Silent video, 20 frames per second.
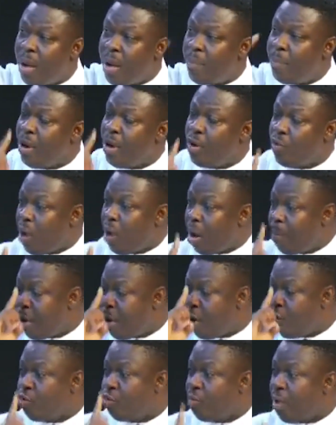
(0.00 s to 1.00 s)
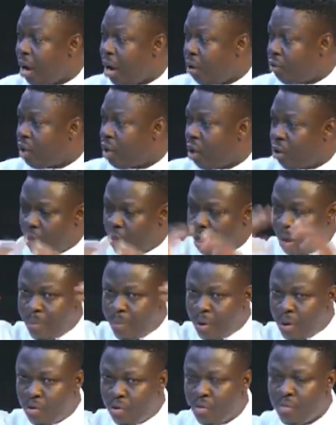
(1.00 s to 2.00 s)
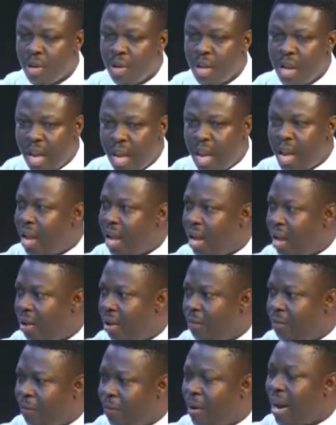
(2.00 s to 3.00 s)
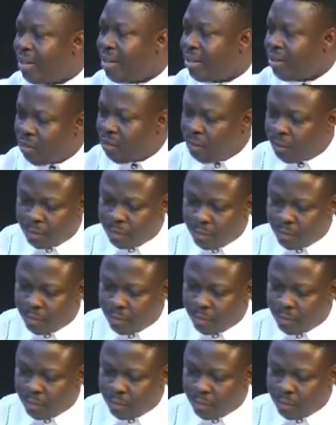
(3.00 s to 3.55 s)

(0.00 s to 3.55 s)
a one bedroom house or one bedroom flat no.